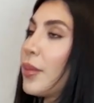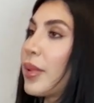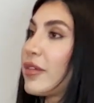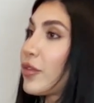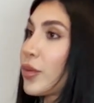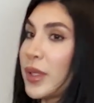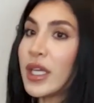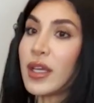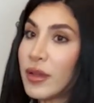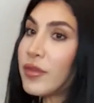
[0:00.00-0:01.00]
But for
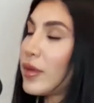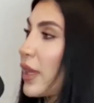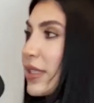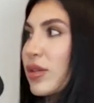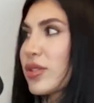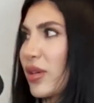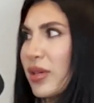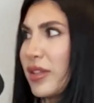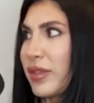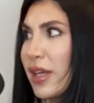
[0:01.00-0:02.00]
me, if that's also a
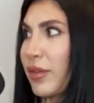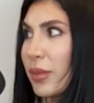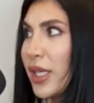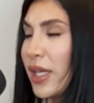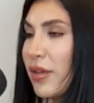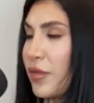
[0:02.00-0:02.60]
red flag for me, if